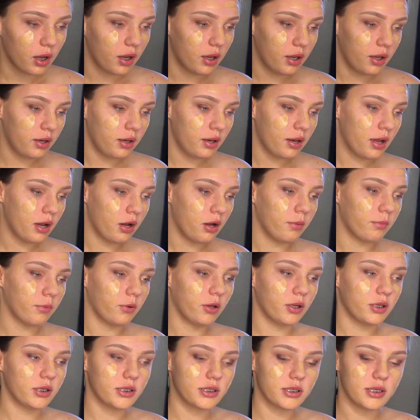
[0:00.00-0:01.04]
And now I'm
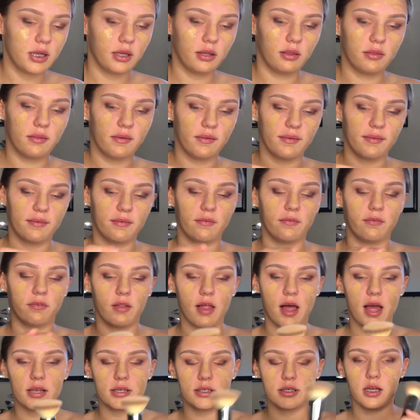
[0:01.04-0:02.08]
going to take this
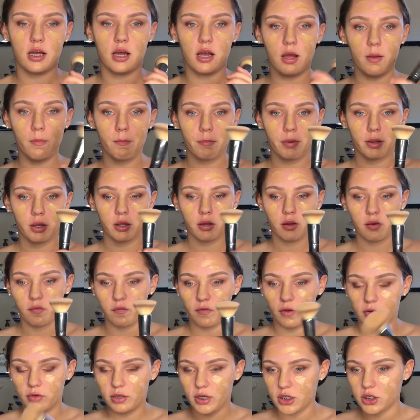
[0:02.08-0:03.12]
flat top
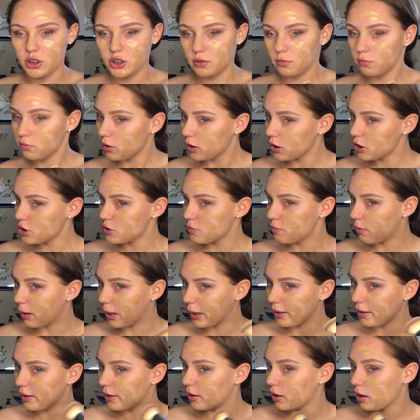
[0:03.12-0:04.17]
foundation brush
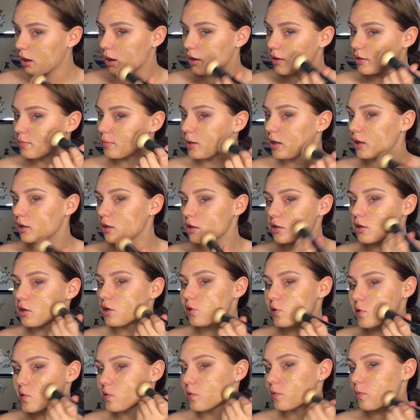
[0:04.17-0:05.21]
by It Cosmetics
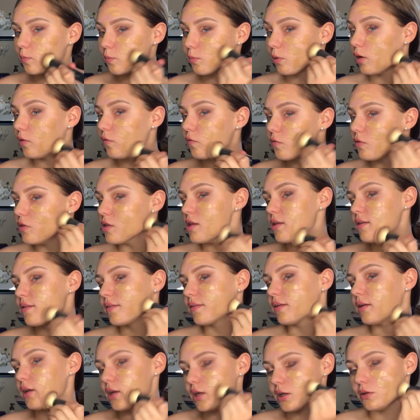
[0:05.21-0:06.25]
and just buff
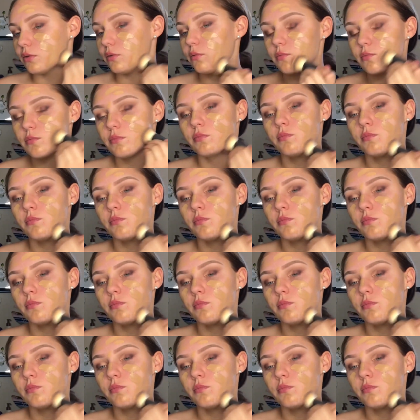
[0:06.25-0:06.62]
this in.